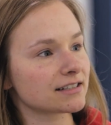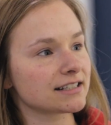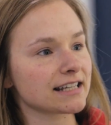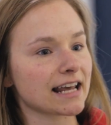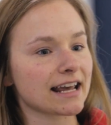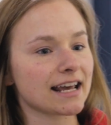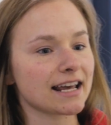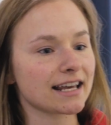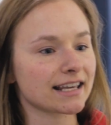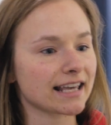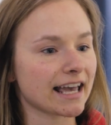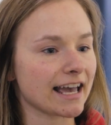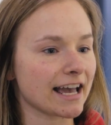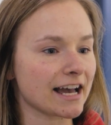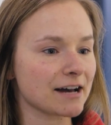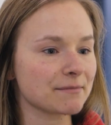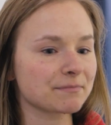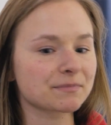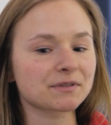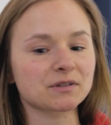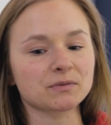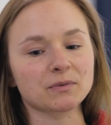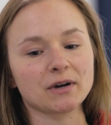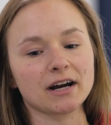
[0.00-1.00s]
day
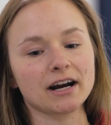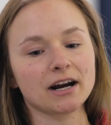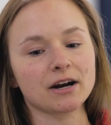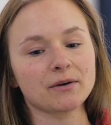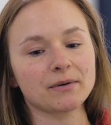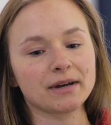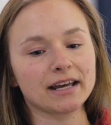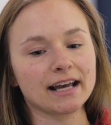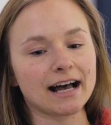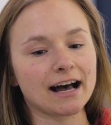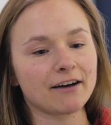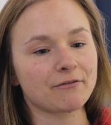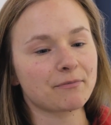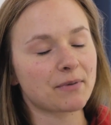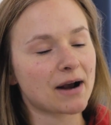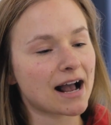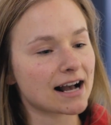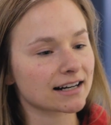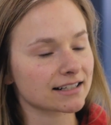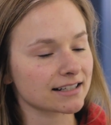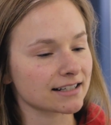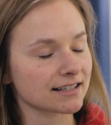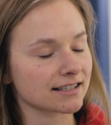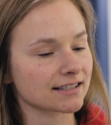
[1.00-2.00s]
camps where we have
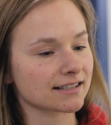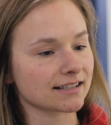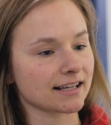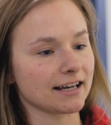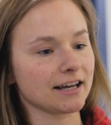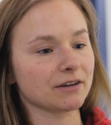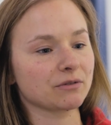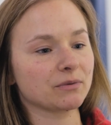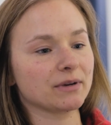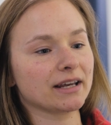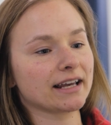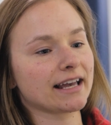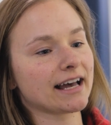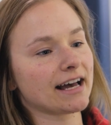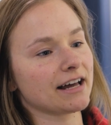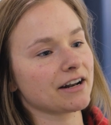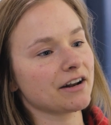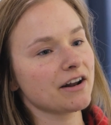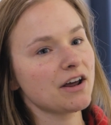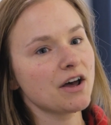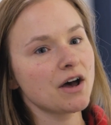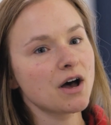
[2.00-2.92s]
practice and we get